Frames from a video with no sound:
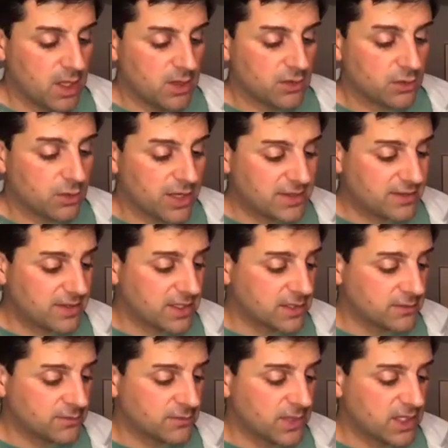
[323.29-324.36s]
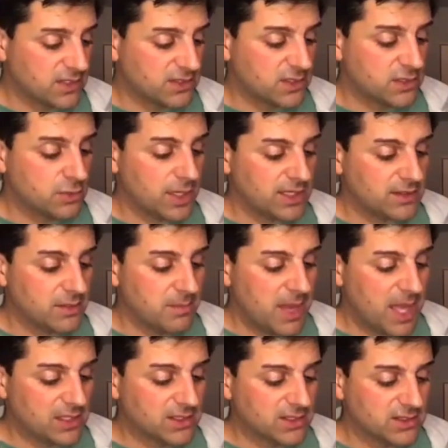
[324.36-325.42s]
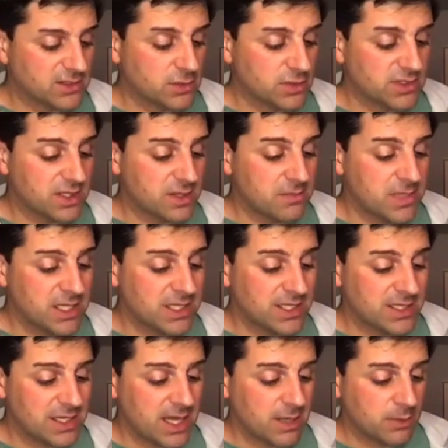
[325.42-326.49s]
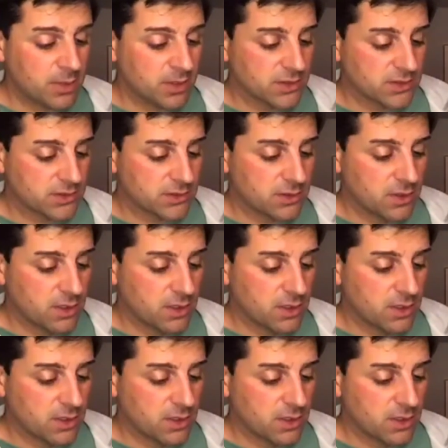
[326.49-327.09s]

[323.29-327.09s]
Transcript: The great thing is to direct the malice to his immediate neighbors,